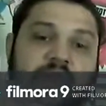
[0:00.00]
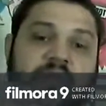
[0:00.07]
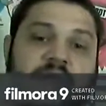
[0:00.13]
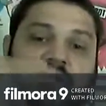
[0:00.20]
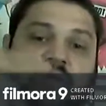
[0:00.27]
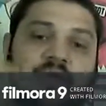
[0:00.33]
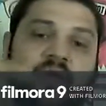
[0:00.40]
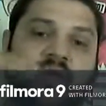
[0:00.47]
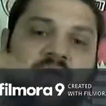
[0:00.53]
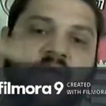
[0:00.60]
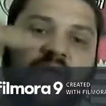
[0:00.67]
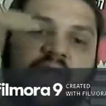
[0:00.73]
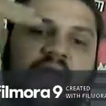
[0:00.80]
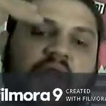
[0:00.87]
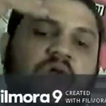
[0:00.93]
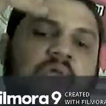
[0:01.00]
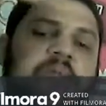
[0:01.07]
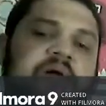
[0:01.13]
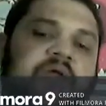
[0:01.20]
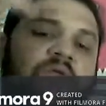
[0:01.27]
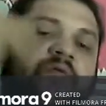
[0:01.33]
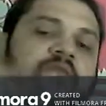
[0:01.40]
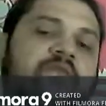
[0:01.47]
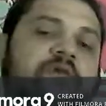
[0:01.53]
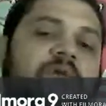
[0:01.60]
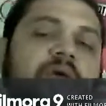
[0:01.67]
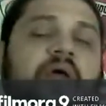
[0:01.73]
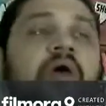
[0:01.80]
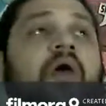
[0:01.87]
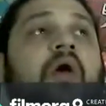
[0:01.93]
and then kind of go back and review
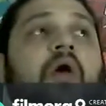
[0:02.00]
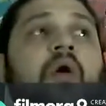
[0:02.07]
it,